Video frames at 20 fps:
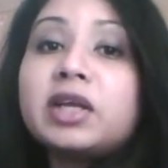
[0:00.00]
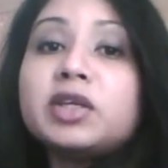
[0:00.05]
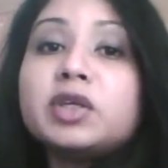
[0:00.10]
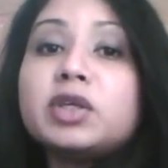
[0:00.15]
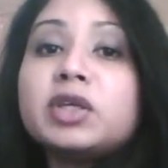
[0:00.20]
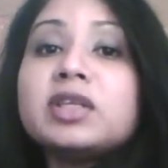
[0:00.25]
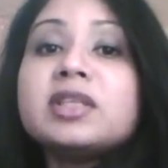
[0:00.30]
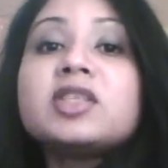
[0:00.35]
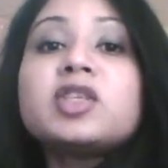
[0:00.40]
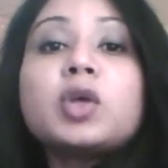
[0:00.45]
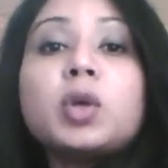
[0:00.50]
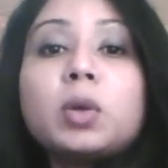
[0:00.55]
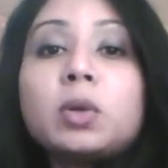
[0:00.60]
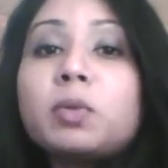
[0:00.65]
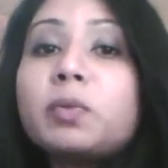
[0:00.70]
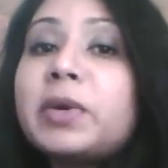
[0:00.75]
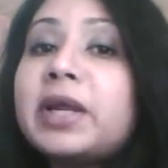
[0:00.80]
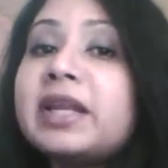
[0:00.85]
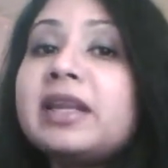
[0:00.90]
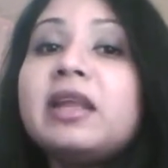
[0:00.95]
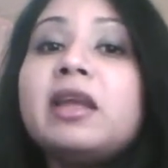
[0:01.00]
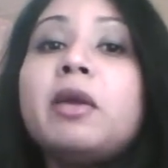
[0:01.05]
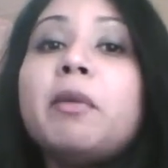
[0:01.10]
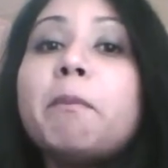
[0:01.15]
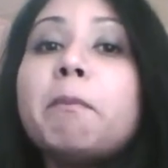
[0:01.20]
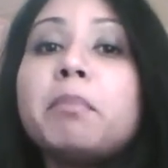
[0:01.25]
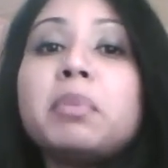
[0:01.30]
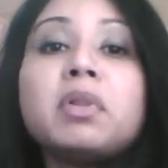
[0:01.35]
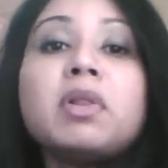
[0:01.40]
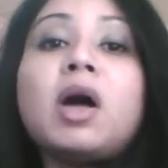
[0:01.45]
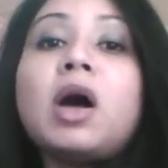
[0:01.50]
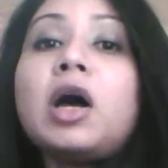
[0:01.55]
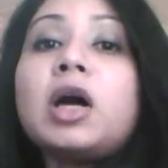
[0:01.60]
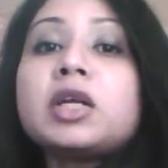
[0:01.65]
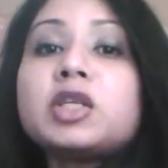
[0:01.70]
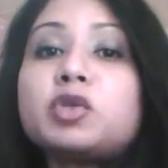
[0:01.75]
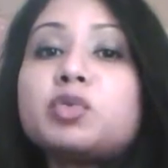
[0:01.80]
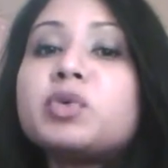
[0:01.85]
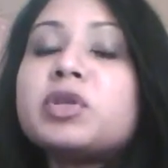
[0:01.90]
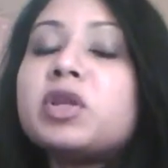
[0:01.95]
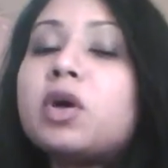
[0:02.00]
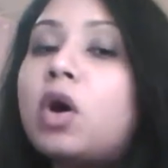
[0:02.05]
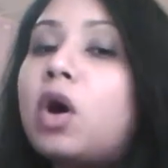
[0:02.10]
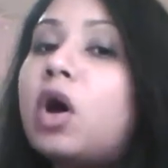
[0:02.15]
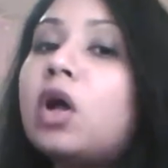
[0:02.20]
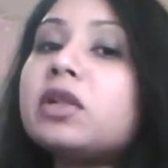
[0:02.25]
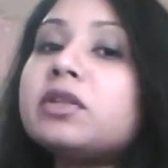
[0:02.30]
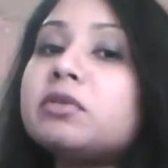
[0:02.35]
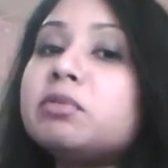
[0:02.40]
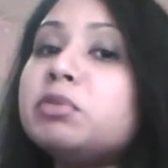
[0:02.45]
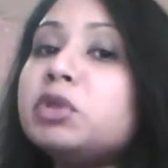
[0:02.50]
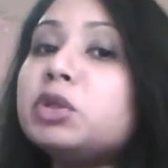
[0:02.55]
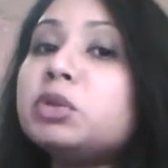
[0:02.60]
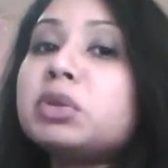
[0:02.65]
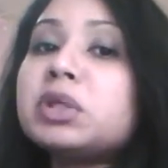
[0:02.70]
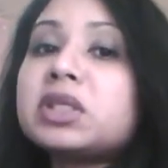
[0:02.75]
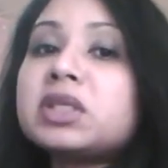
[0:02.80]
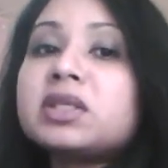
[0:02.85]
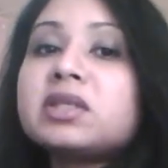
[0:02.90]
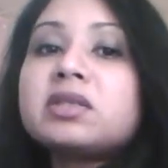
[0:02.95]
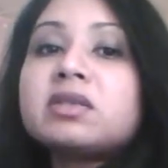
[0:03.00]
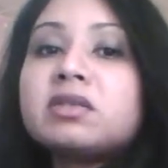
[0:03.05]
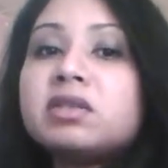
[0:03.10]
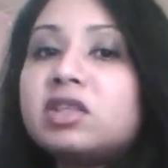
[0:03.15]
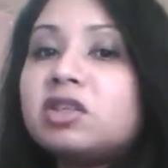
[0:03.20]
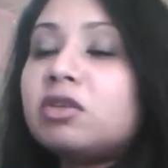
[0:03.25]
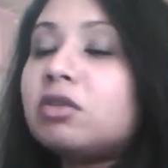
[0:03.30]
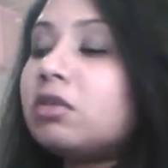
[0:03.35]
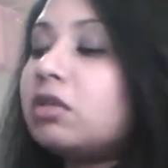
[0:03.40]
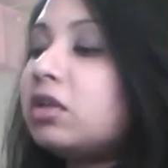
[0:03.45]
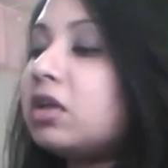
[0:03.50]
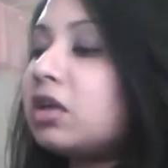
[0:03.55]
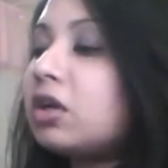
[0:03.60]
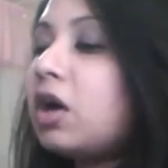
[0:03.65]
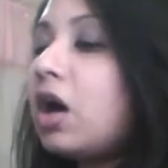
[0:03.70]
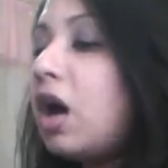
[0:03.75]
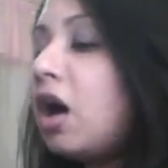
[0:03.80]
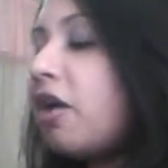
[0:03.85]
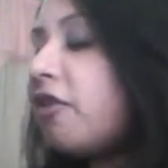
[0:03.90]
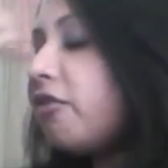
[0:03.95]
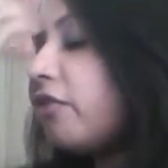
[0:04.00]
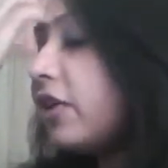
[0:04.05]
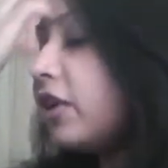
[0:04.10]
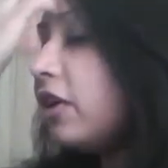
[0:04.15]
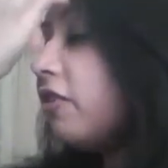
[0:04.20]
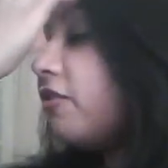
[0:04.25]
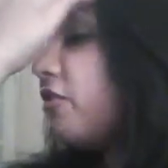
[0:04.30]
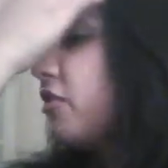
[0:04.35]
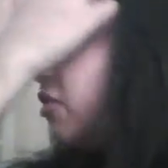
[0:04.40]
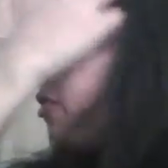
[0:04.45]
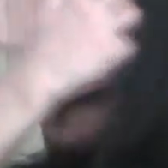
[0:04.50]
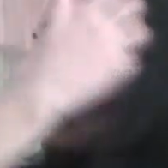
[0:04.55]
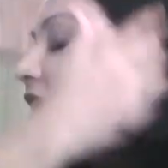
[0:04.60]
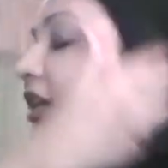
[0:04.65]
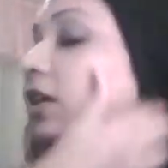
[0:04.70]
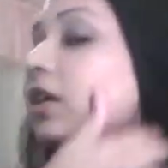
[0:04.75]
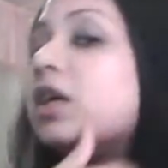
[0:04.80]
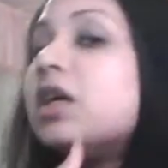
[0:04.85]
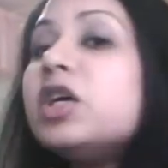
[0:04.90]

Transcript: it's already blocked with all the mucus, the cough and everything.